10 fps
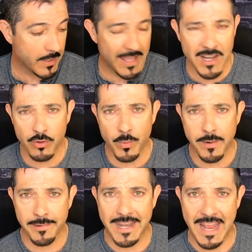And here's what
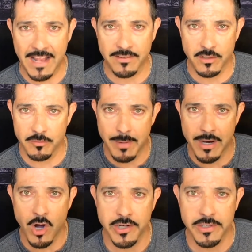I'm going to ask of
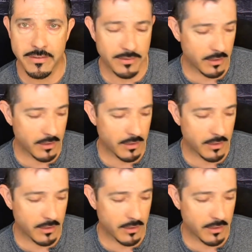my audience